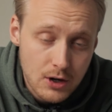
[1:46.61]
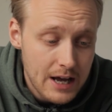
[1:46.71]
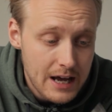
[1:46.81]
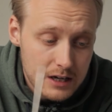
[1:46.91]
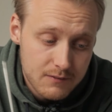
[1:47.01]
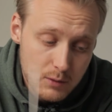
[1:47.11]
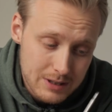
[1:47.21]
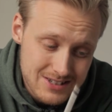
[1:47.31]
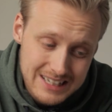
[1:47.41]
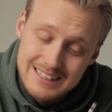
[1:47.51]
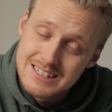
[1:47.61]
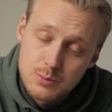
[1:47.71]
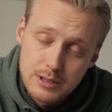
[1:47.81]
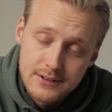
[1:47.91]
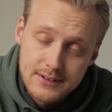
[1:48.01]
And if you want to check
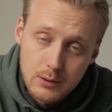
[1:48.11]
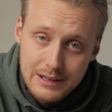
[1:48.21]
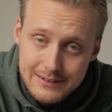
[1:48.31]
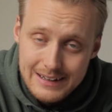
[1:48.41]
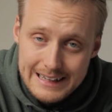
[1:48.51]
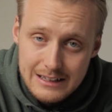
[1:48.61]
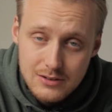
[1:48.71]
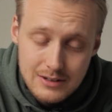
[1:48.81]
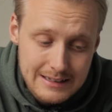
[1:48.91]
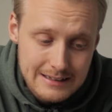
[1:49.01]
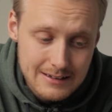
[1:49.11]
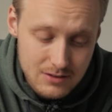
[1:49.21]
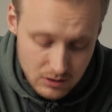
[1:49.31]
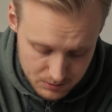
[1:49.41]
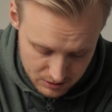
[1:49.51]
this one out, I will leave a link to it in the
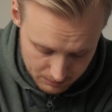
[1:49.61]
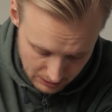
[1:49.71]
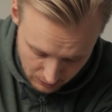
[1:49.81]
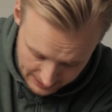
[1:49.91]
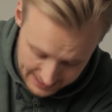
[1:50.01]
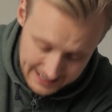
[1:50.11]
description below.